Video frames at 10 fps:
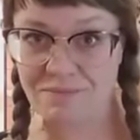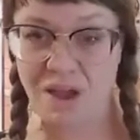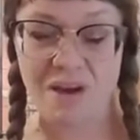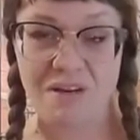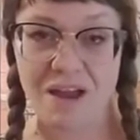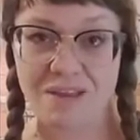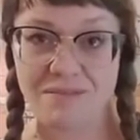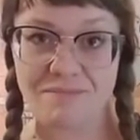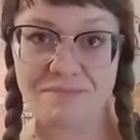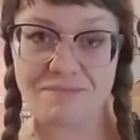right?
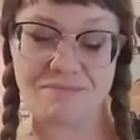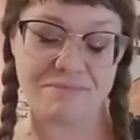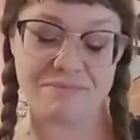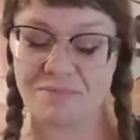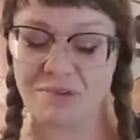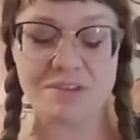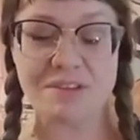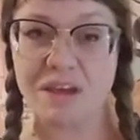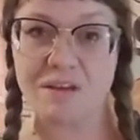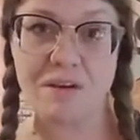You just got to
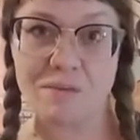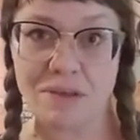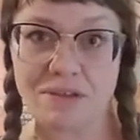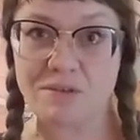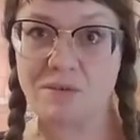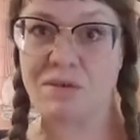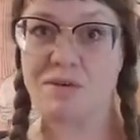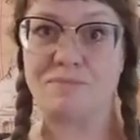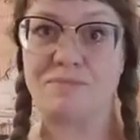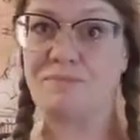know how to place the order.
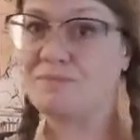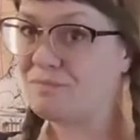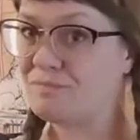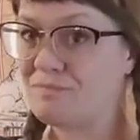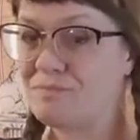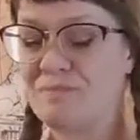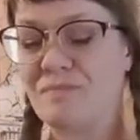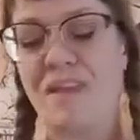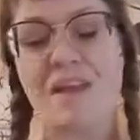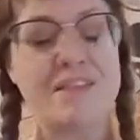
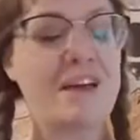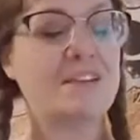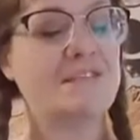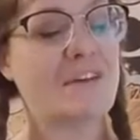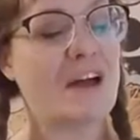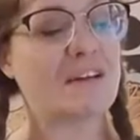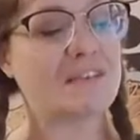That's facts.